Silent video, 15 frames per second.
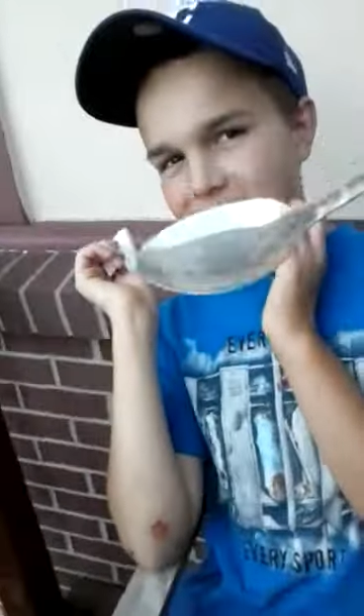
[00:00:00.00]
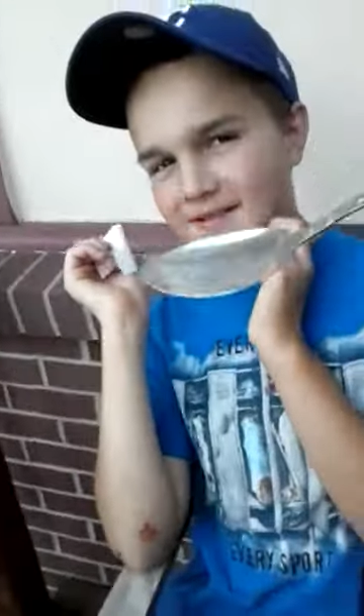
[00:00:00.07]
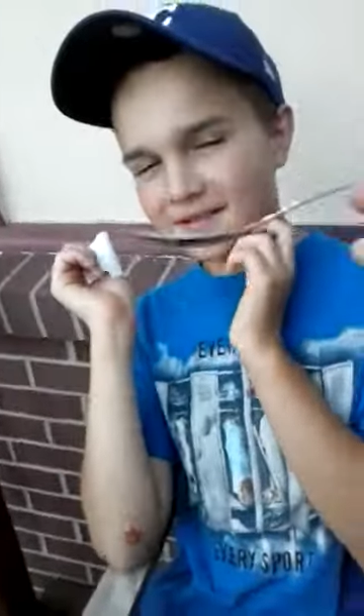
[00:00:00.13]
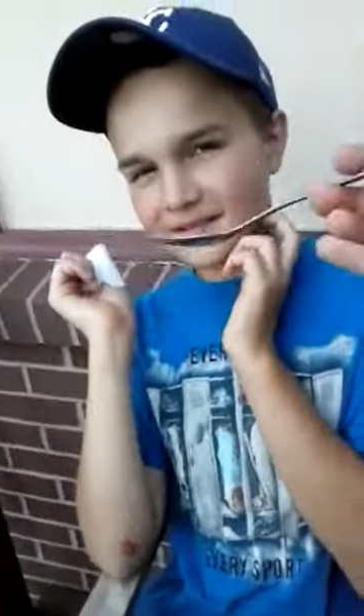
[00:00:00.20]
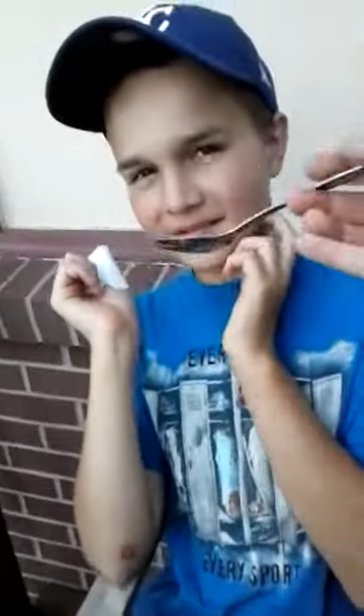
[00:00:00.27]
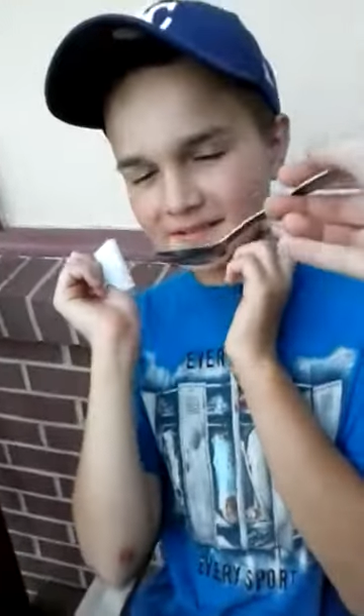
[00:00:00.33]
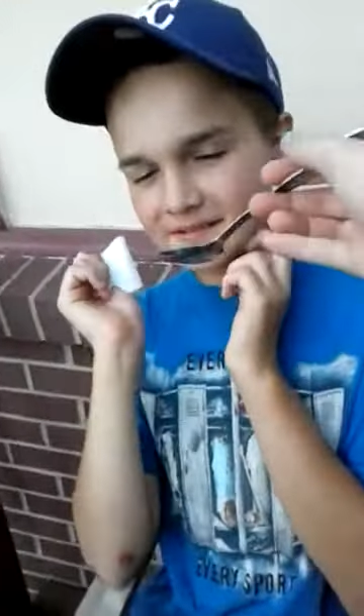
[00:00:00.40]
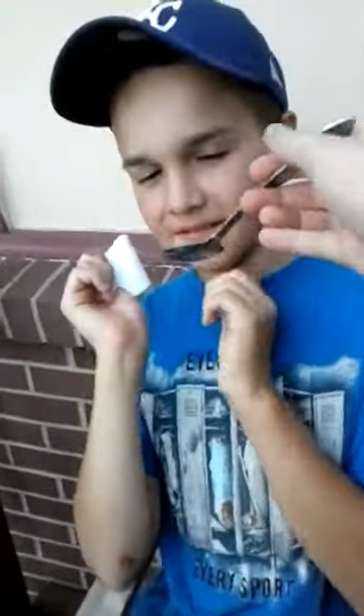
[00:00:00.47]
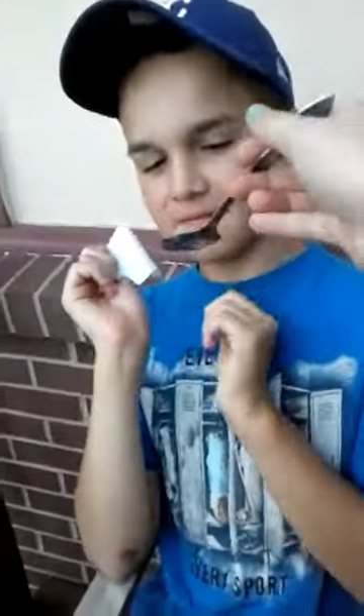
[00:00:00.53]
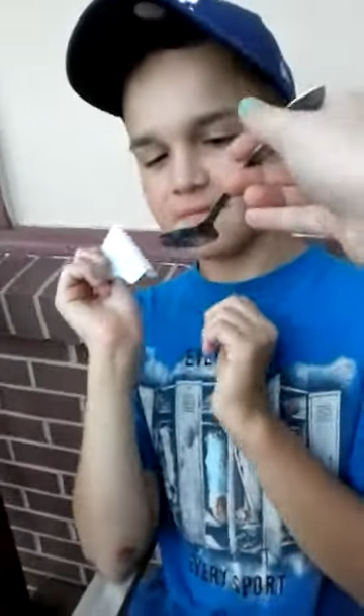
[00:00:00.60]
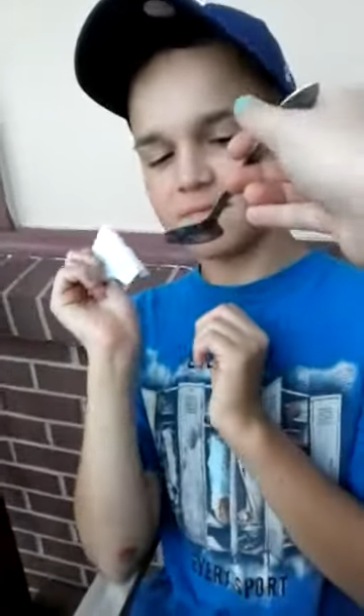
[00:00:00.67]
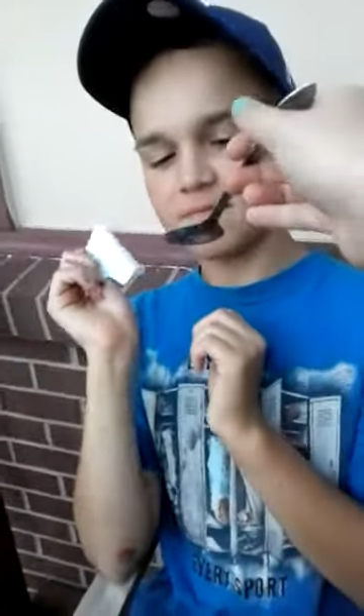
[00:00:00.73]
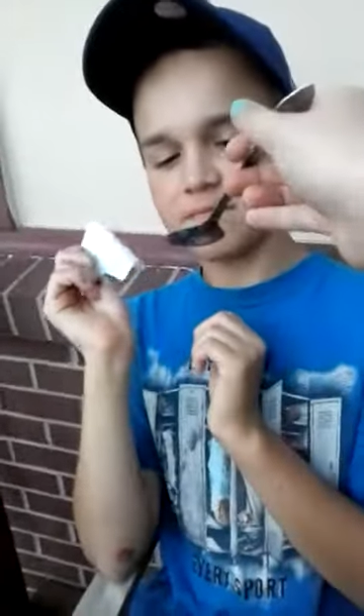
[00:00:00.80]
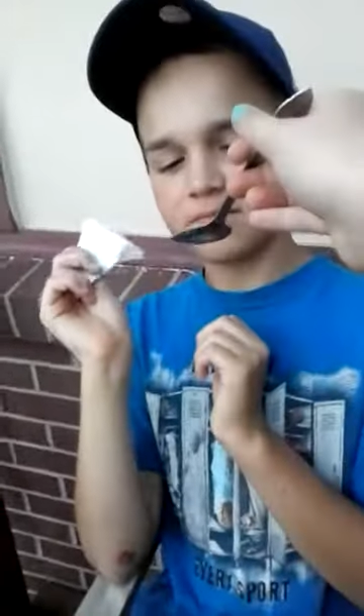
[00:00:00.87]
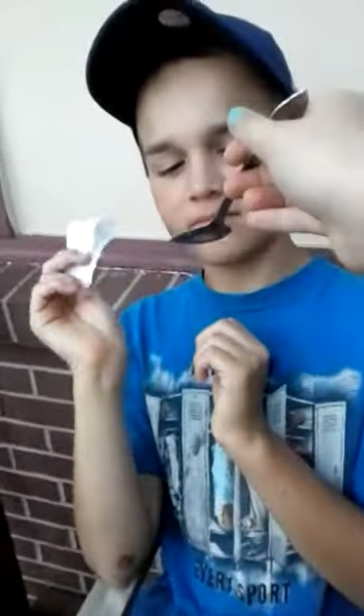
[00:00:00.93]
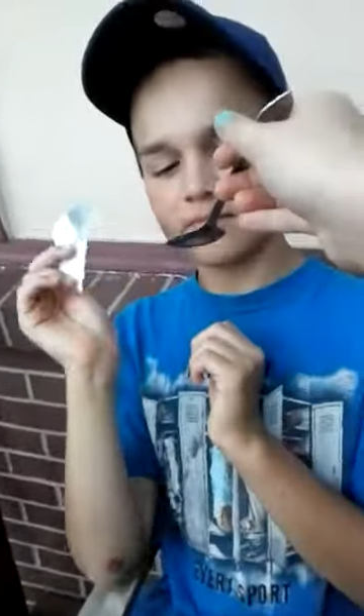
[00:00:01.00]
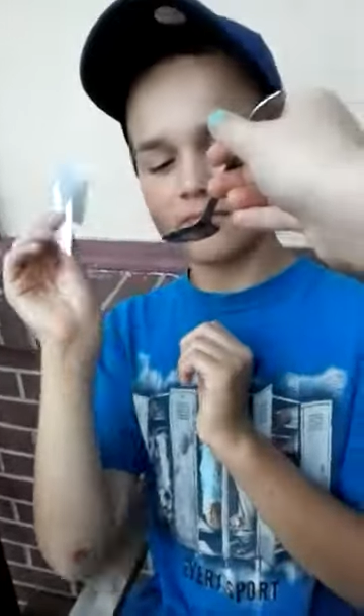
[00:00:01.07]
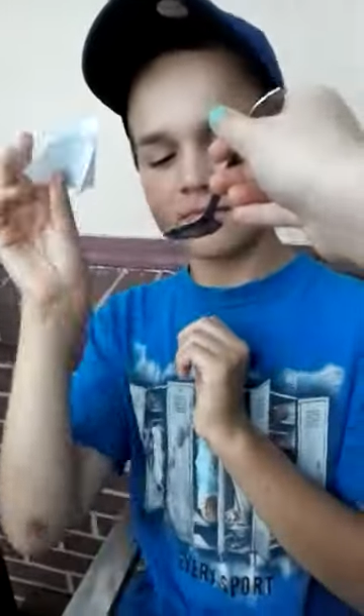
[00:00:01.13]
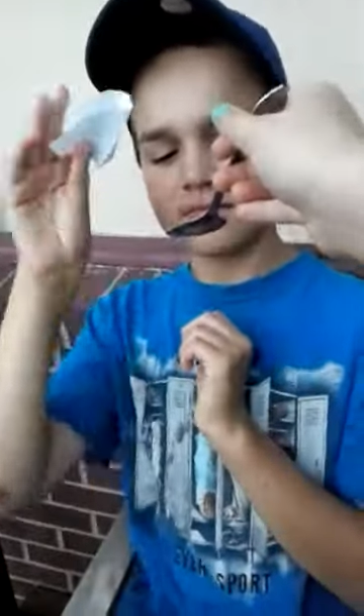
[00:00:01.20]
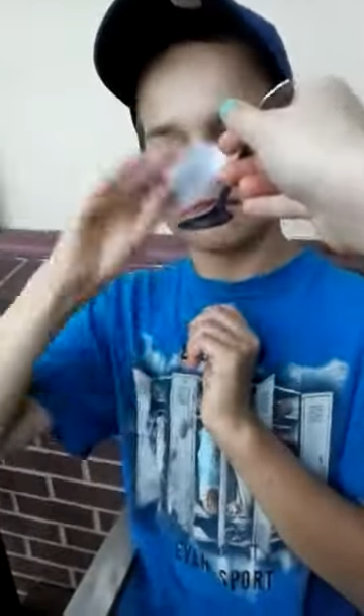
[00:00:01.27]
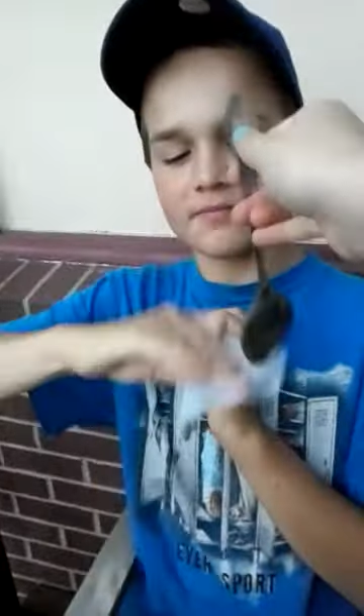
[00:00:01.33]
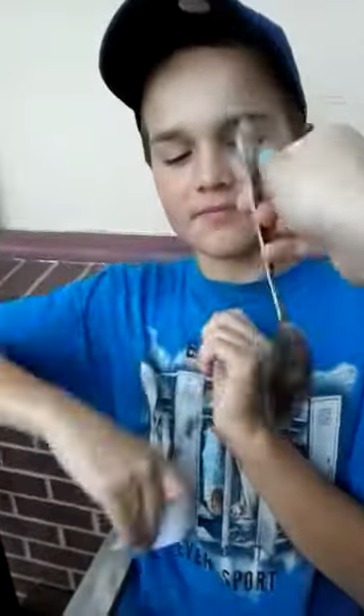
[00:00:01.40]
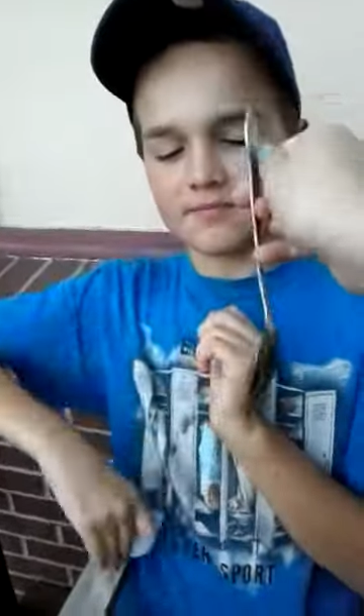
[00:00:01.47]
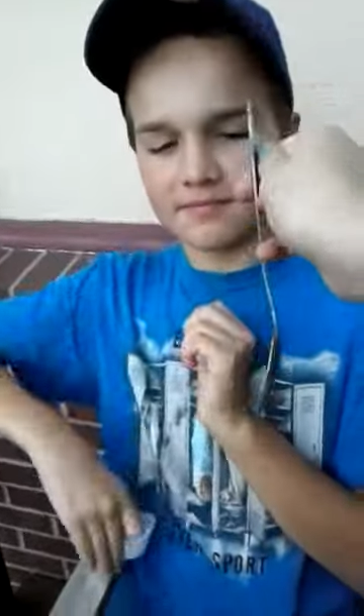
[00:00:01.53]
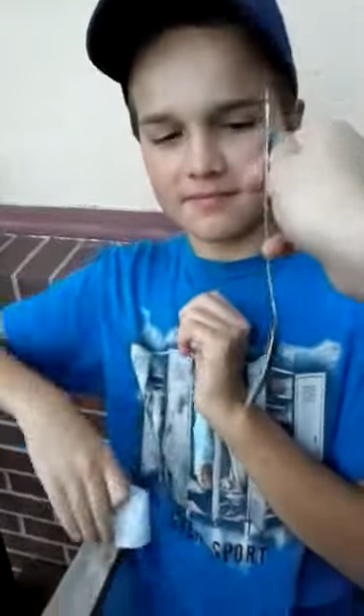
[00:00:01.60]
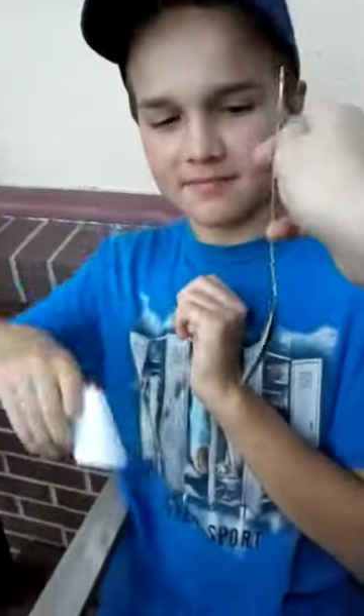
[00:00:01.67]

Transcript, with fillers: there's a little on it. Just eat it.